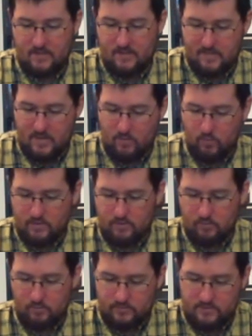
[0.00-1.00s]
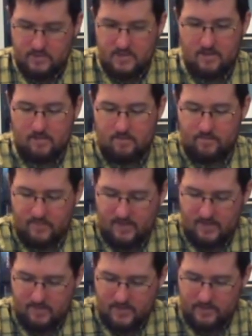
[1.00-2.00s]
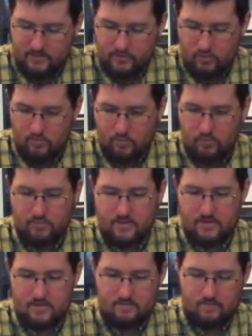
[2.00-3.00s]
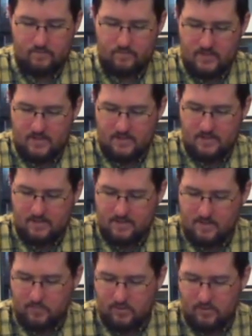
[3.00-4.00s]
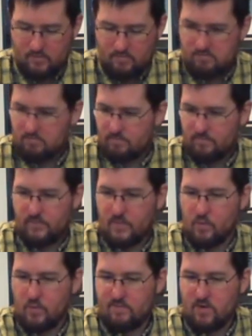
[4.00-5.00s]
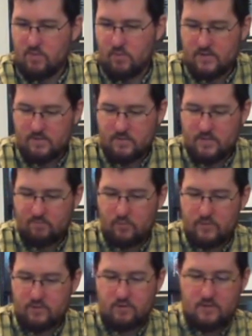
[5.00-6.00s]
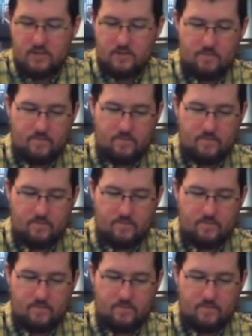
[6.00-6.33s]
I pay 1 gold to the inn, and I buy 2 more drinks, and I put them wherever I want. So I'm going to give 1 to Gurky